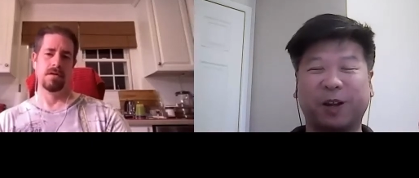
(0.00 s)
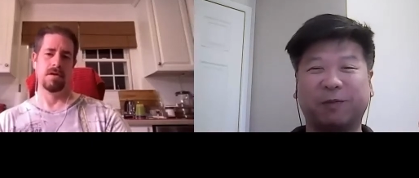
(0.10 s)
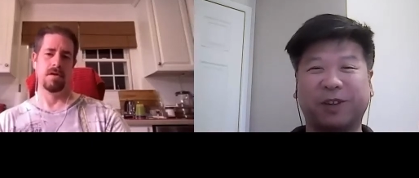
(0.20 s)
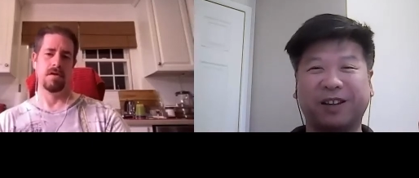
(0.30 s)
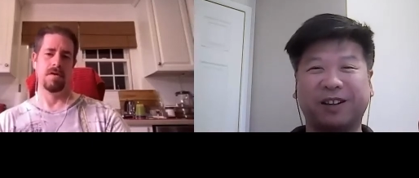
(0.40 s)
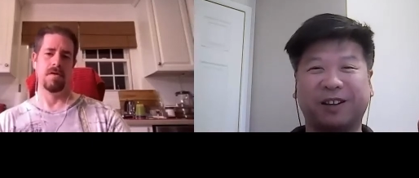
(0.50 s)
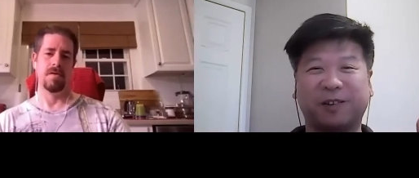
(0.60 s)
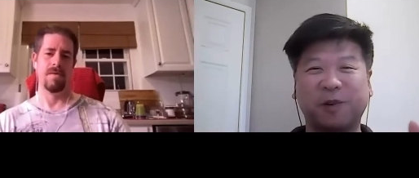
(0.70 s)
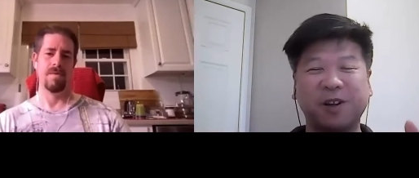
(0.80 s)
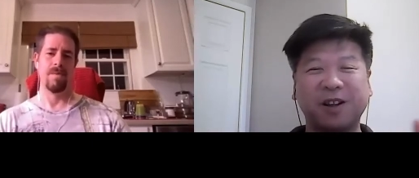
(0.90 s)
Speaker 1: of like you
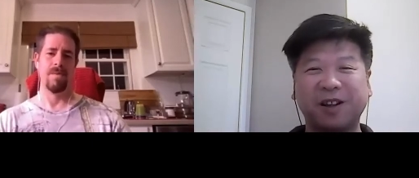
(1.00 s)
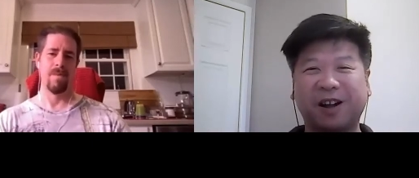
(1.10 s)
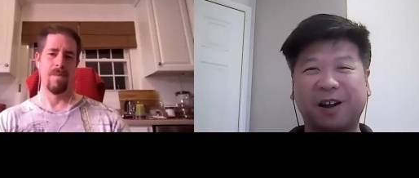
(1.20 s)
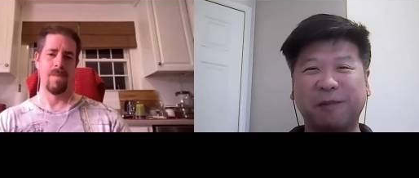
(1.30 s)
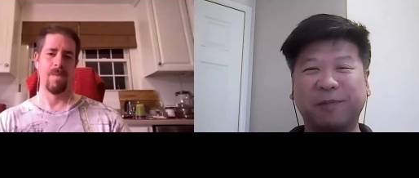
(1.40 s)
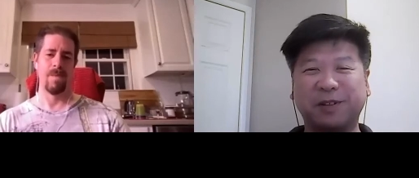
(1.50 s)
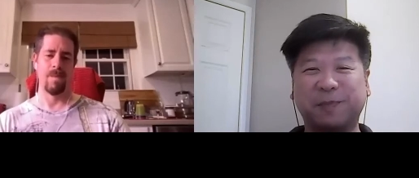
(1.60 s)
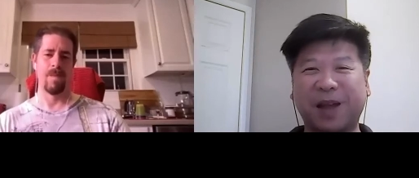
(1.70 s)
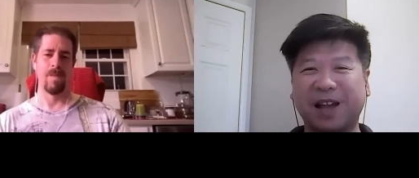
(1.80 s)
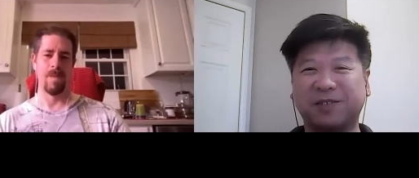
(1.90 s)
know um,
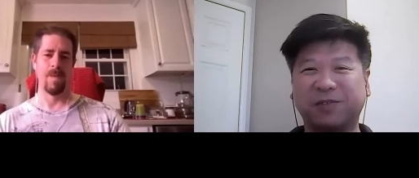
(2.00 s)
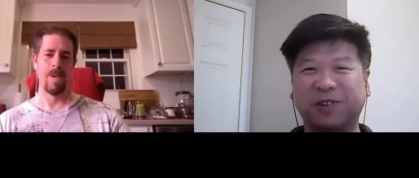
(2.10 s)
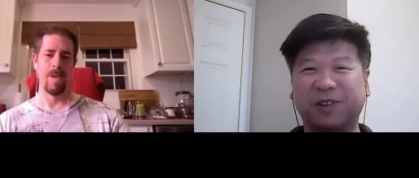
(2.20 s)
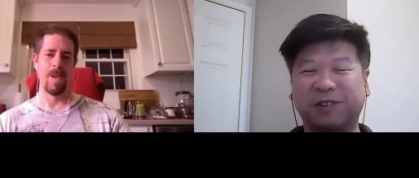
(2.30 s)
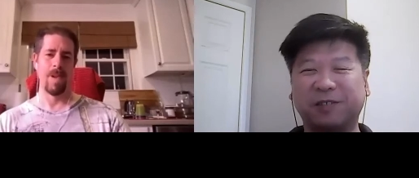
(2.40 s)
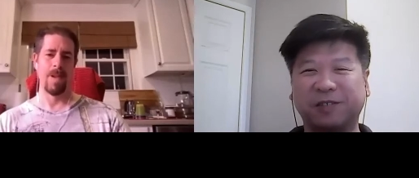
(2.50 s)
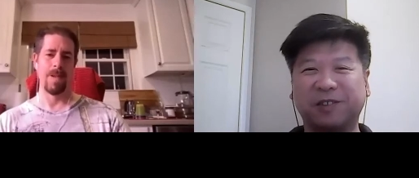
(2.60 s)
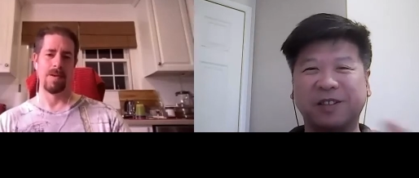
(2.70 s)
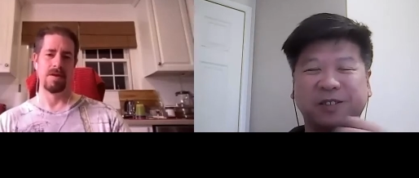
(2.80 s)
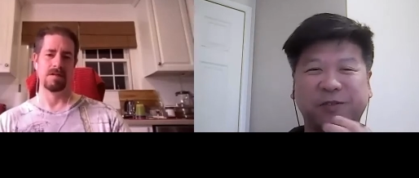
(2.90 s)
these past you know
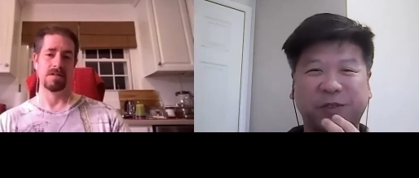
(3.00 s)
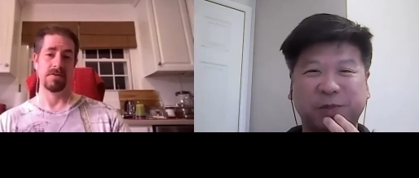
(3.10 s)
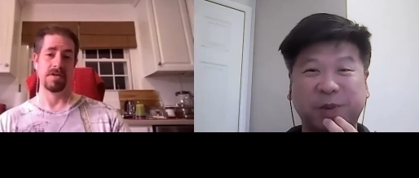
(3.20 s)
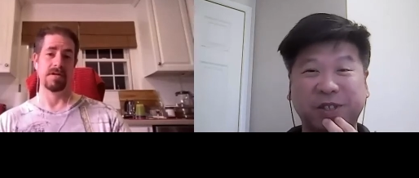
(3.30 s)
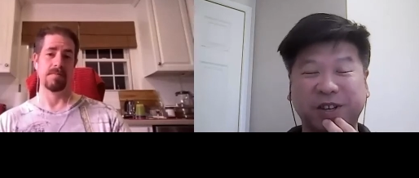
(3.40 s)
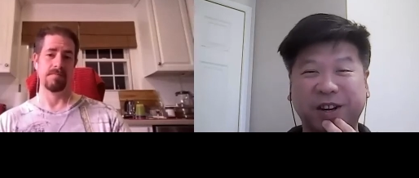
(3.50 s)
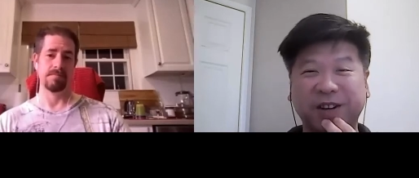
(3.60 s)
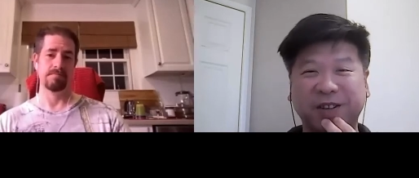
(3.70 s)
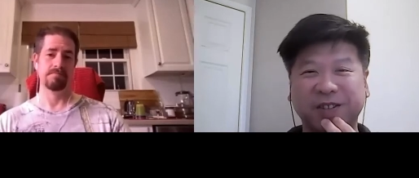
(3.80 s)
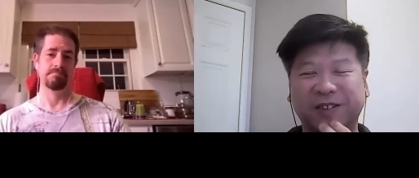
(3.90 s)
these, oh, these yeah. recent
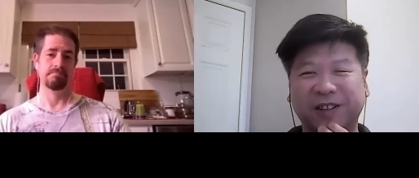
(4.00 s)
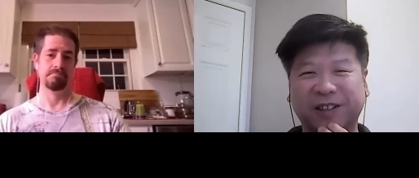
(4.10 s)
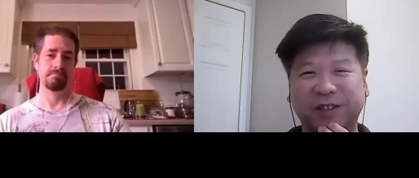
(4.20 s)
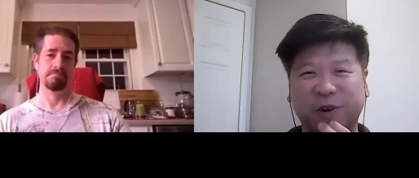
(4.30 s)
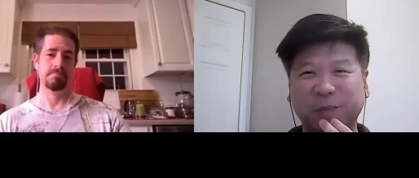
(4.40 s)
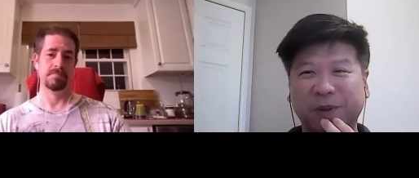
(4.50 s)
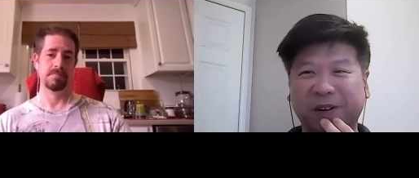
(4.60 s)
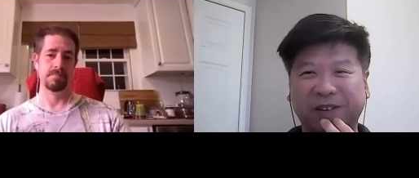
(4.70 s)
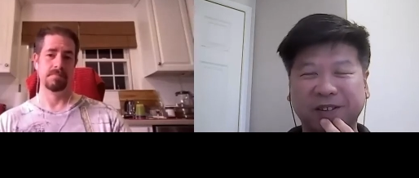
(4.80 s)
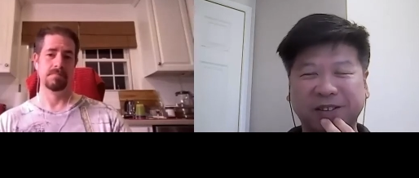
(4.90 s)
years, you know, like the Trump
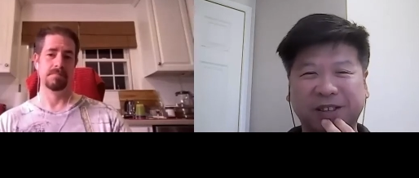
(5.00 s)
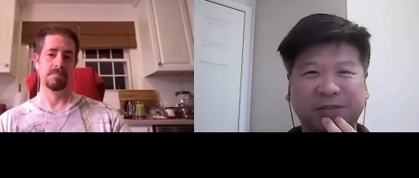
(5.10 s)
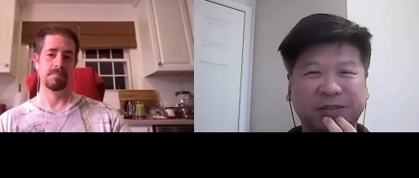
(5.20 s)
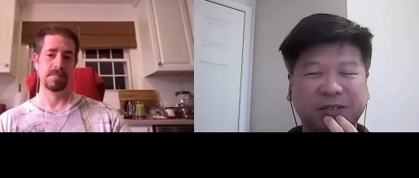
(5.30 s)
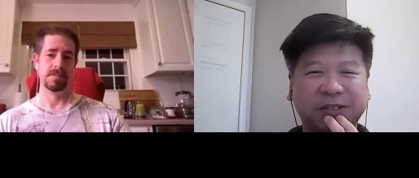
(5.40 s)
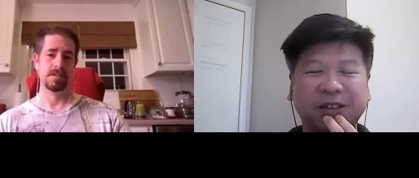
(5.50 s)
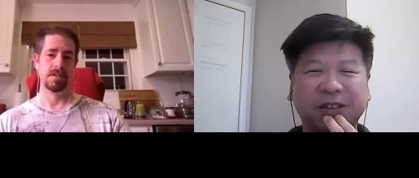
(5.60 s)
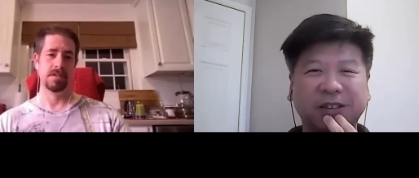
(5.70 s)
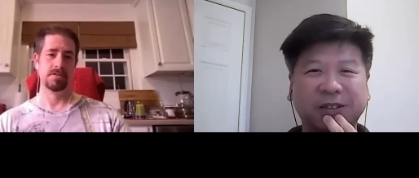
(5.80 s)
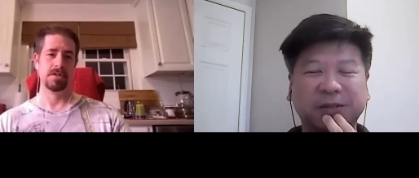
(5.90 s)
era and stuff.
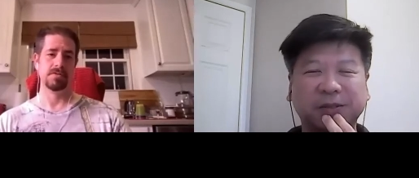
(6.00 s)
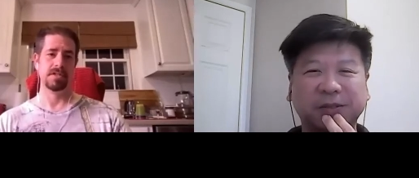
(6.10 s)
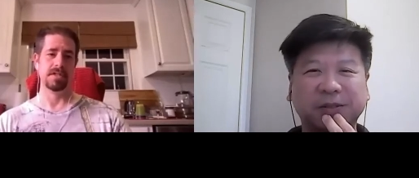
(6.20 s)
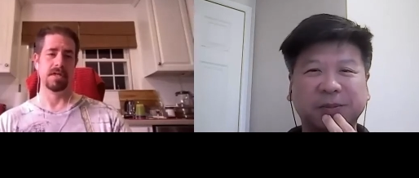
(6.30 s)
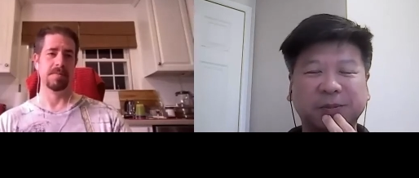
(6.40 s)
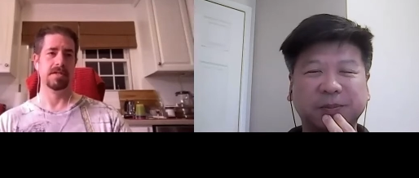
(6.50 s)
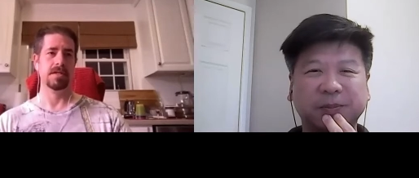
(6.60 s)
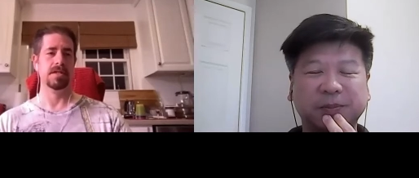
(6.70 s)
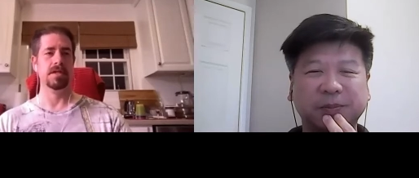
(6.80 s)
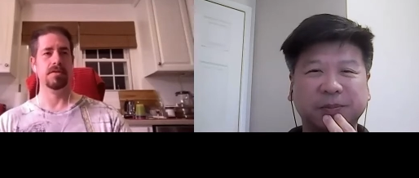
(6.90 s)
Speaker 2: Totally. I mean,
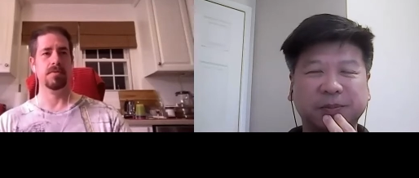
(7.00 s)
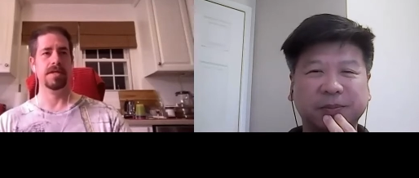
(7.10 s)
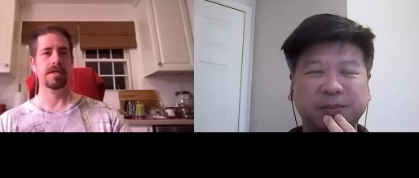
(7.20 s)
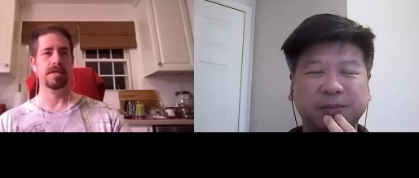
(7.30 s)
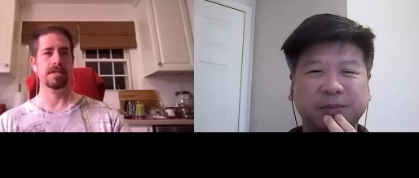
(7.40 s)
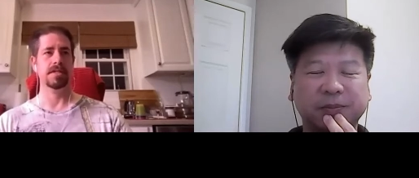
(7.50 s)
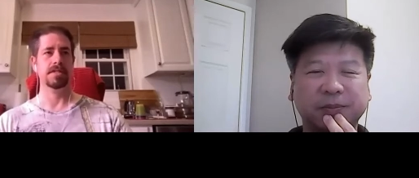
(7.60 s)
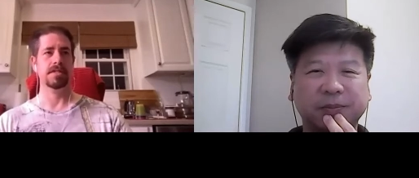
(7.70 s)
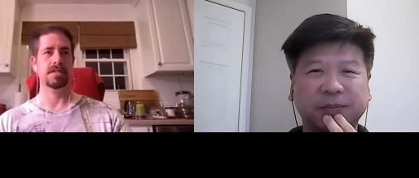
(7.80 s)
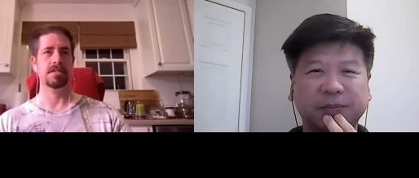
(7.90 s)
in a way, it,
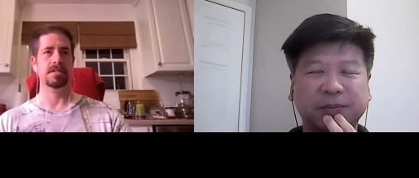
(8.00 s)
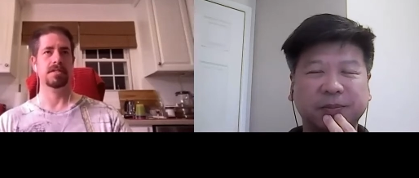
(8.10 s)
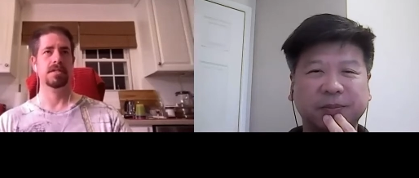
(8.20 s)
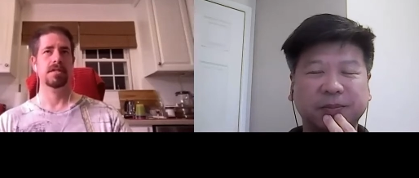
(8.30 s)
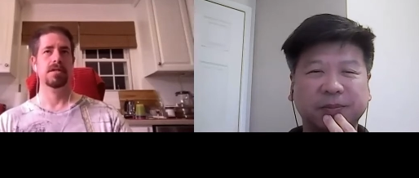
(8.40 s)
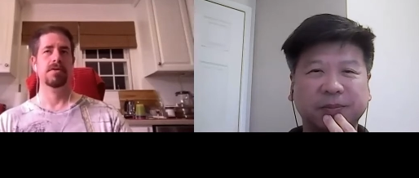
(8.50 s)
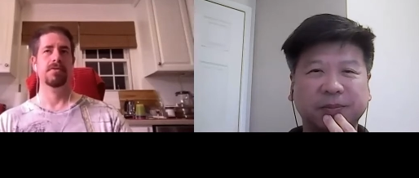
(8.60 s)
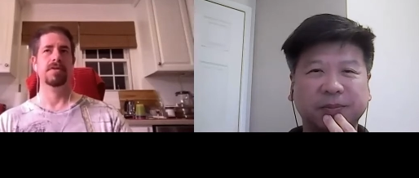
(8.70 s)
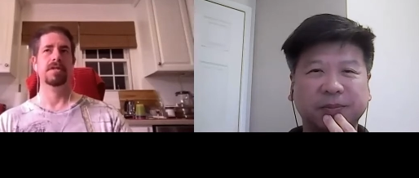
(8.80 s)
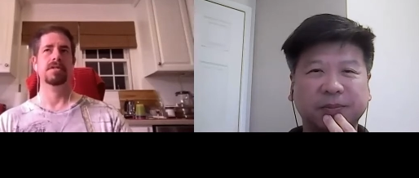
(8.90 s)
it did.
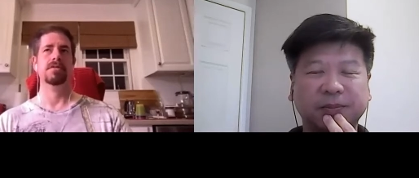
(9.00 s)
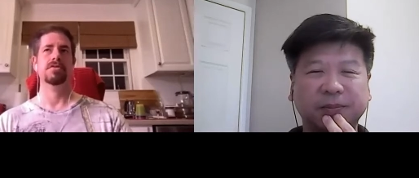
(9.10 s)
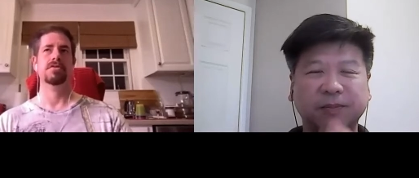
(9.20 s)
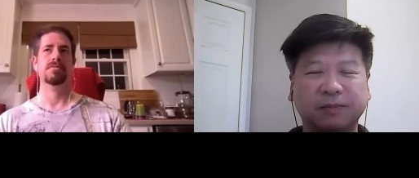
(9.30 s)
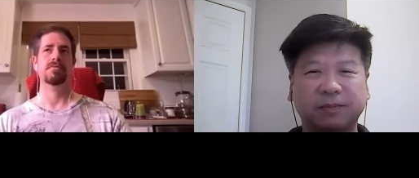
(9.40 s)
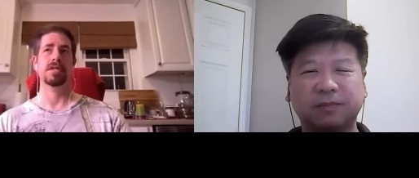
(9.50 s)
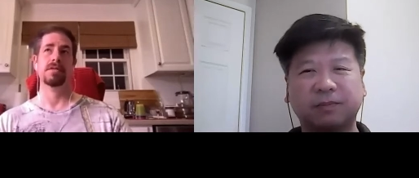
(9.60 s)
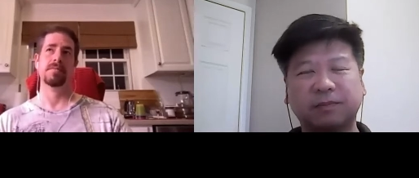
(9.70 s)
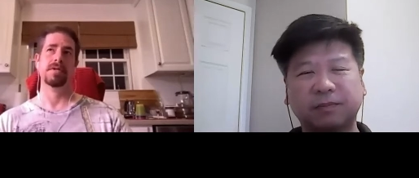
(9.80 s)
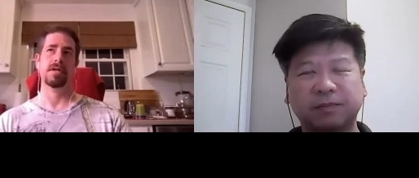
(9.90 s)
The the
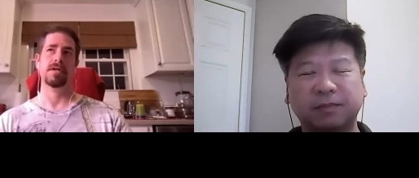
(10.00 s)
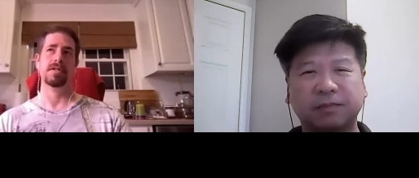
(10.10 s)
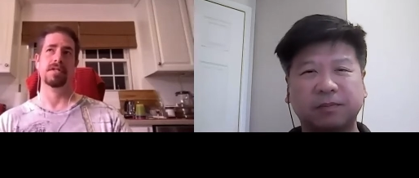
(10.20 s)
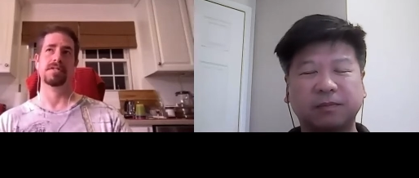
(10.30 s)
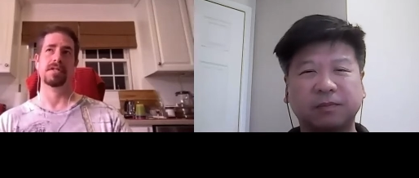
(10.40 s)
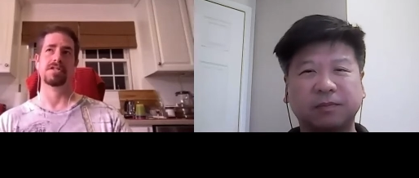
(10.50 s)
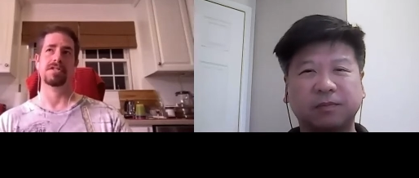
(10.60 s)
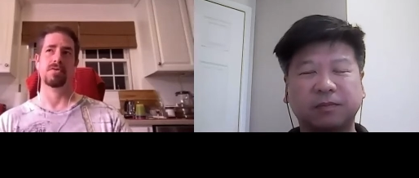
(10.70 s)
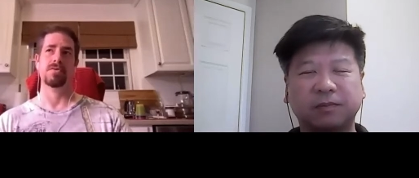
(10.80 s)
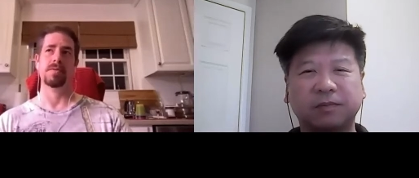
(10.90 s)
and it is actually quite